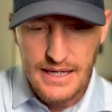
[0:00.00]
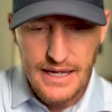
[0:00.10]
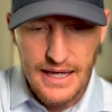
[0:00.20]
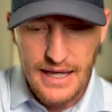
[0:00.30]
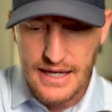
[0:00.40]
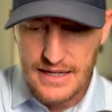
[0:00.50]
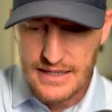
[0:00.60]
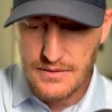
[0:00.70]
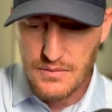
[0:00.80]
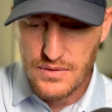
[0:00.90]

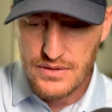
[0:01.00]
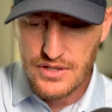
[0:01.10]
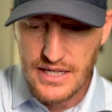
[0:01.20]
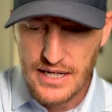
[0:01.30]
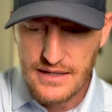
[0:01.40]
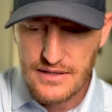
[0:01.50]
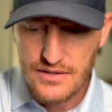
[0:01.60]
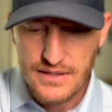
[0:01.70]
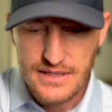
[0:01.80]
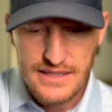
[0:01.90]
and we'll check the
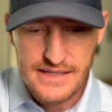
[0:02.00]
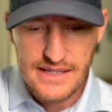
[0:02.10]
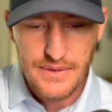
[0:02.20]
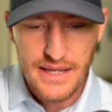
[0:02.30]
Trinities that we